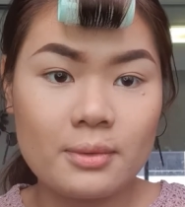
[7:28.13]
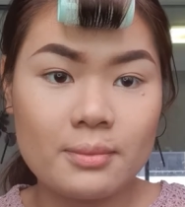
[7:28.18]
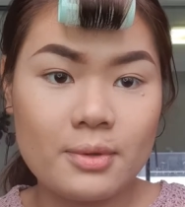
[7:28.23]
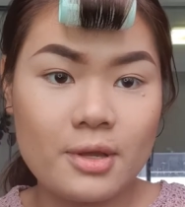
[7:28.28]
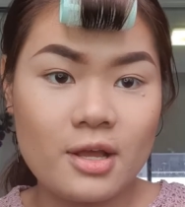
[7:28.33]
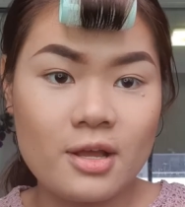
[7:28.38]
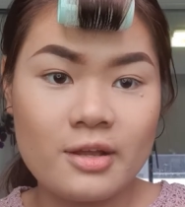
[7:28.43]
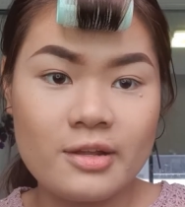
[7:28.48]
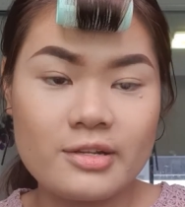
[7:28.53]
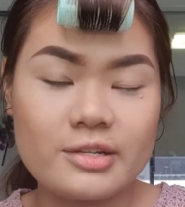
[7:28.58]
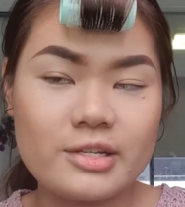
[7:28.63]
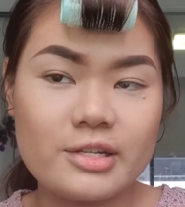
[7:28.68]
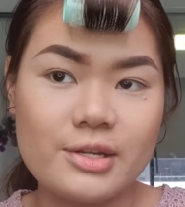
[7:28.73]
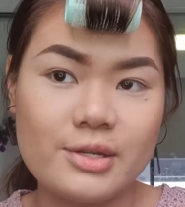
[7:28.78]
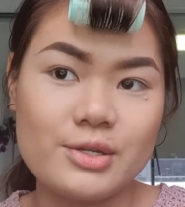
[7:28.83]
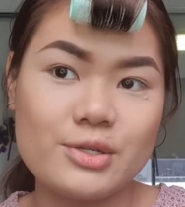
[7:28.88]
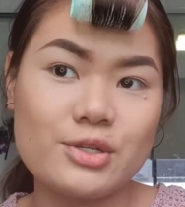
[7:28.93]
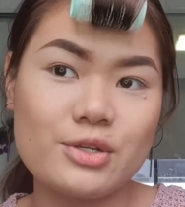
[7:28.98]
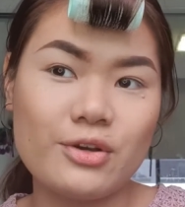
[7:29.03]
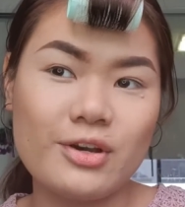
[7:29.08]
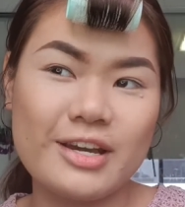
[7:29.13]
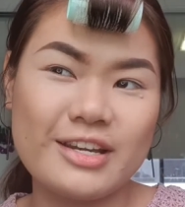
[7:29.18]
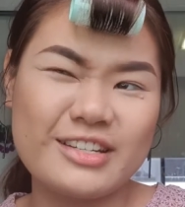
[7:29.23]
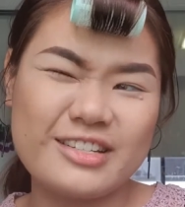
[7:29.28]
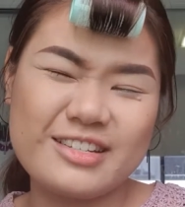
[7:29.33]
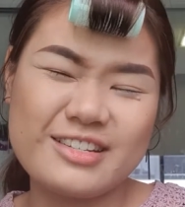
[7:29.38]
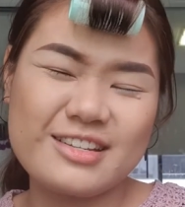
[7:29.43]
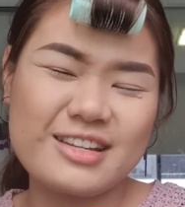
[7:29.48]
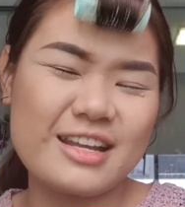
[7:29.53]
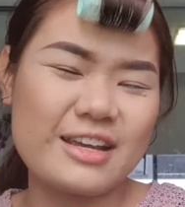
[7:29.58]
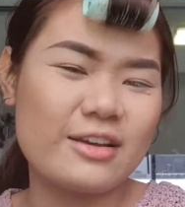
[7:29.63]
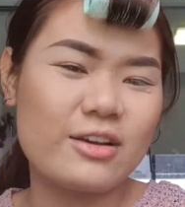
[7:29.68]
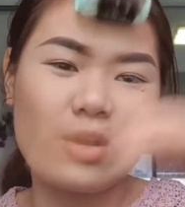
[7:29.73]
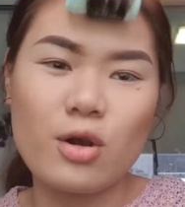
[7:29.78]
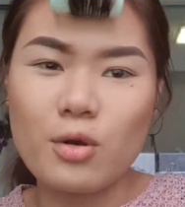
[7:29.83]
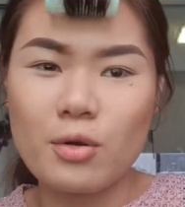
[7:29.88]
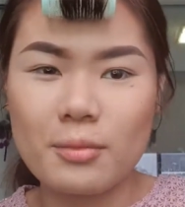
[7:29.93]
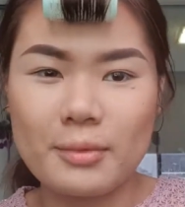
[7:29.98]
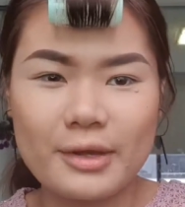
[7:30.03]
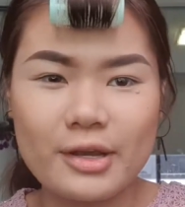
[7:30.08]
person, so I just like,
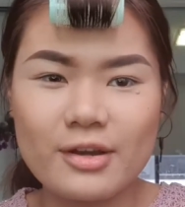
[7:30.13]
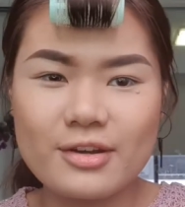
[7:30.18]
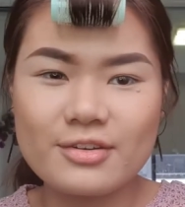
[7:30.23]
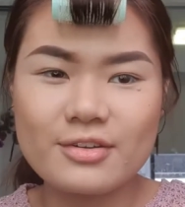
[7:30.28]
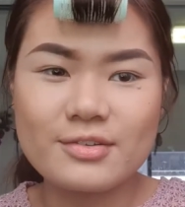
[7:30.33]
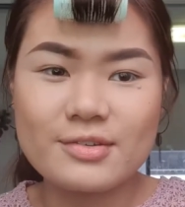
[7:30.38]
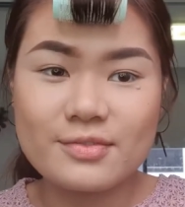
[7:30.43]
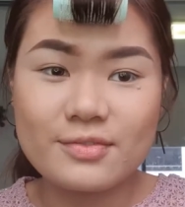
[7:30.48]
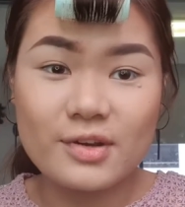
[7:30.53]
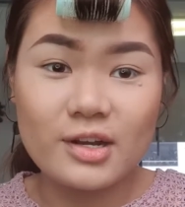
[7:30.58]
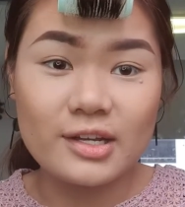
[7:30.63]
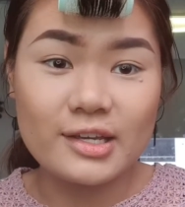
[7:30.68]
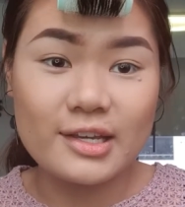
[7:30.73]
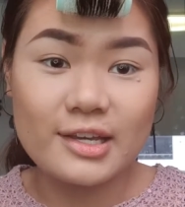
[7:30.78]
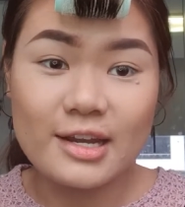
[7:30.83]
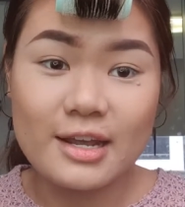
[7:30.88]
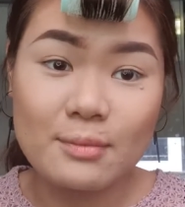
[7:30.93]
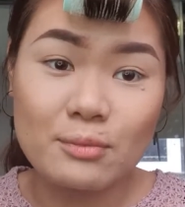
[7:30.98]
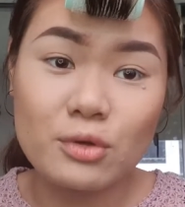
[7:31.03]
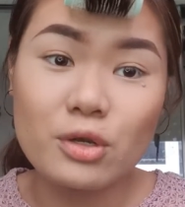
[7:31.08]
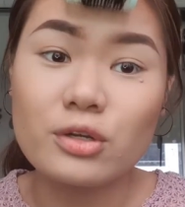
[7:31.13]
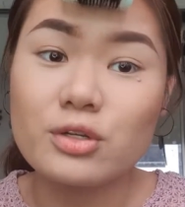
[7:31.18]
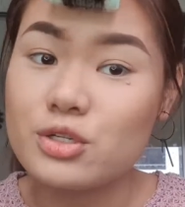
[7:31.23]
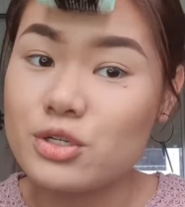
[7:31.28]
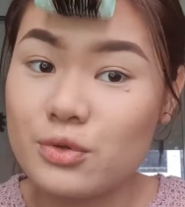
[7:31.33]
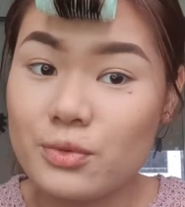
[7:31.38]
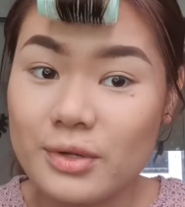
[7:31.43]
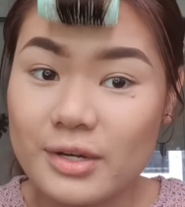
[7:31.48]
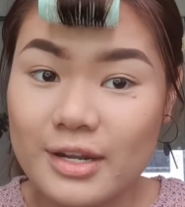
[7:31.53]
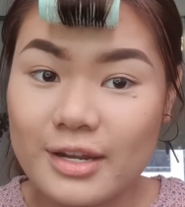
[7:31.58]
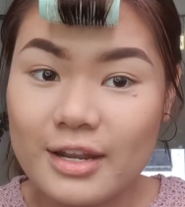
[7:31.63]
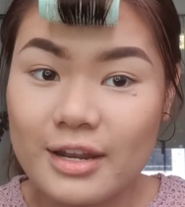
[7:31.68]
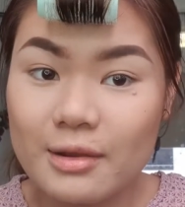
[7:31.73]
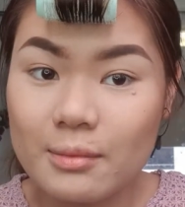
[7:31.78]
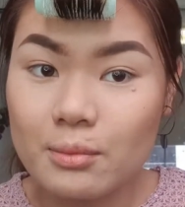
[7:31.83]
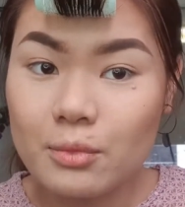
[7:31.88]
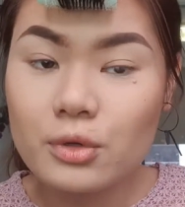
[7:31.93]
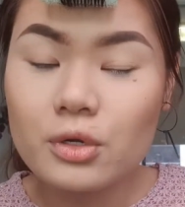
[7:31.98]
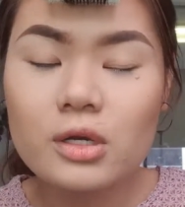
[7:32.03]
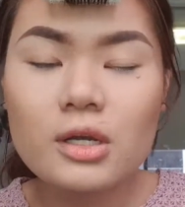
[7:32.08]
oh my gosh, yeah, I'm not doing it
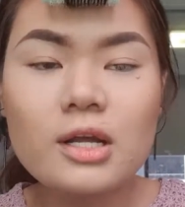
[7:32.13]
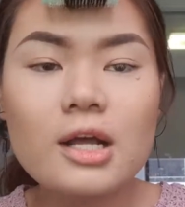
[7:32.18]
anymore.